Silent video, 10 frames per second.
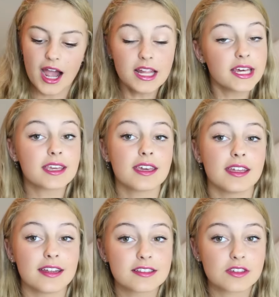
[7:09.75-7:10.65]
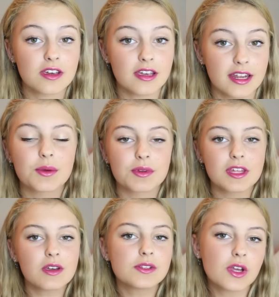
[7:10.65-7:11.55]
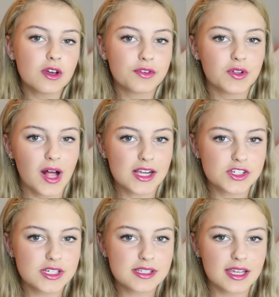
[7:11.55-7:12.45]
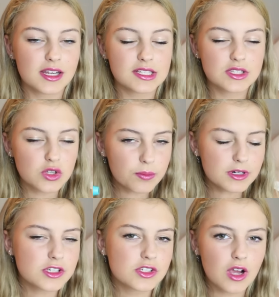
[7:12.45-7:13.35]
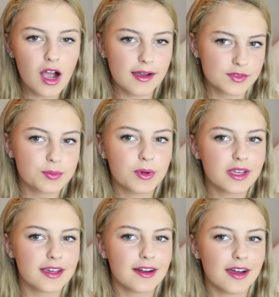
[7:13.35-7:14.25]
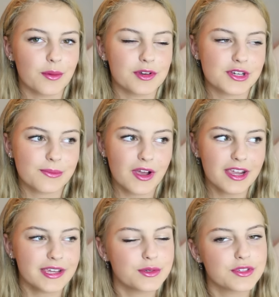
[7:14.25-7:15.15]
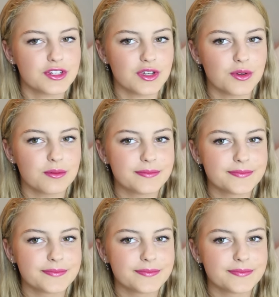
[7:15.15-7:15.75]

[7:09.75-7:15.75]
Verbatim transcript: I like it. It's good. It really coats all of your lashes and it's super soft putting it on, which I'm not used to.